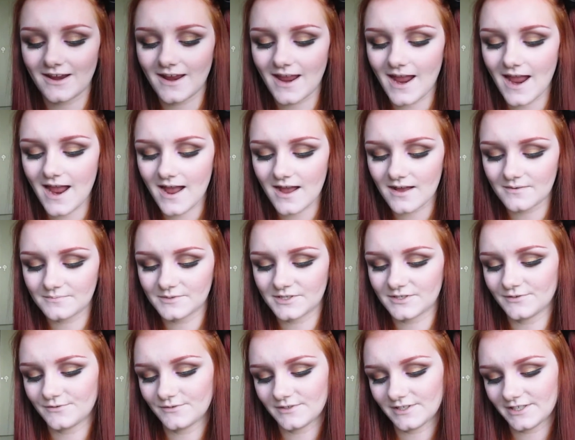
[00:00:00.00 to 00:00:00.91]
I
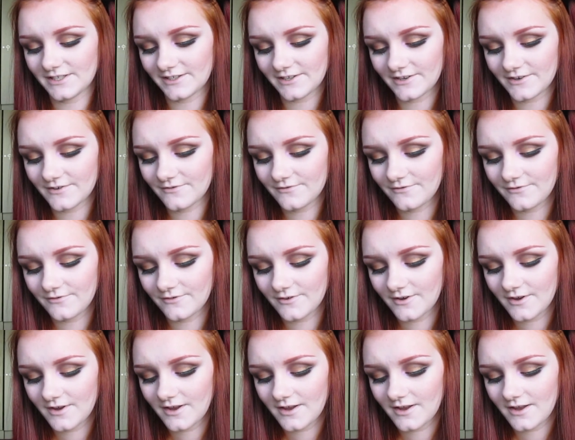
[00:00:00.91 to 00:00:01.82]
absolutely love.
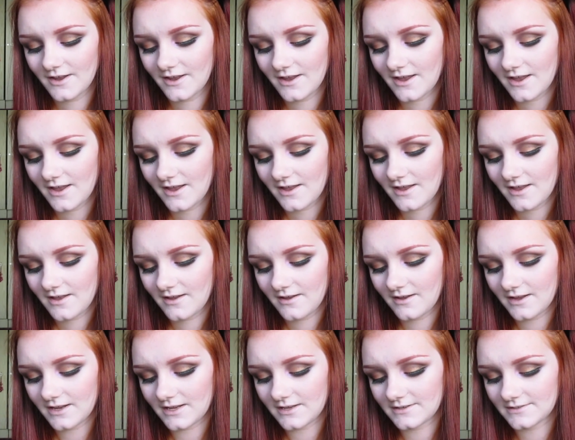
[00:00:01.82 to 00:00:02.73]

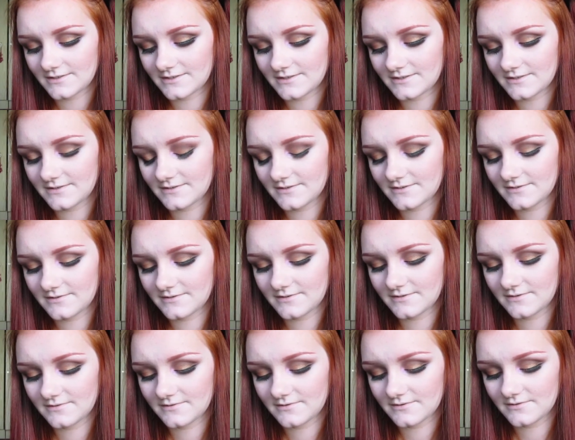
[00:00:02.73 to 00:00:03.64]
It's
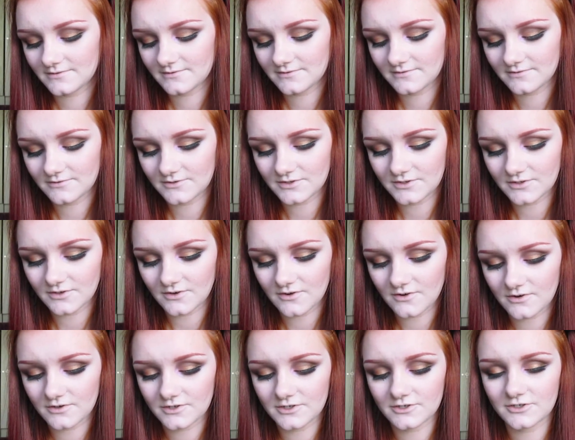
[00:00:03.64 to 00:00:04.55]
just a
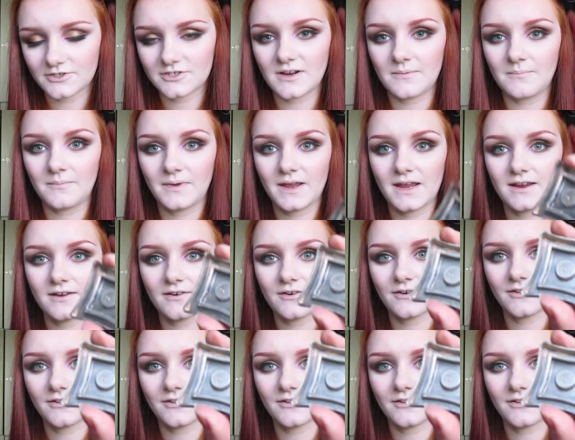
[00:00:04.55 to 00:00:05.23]
gorgeous champagne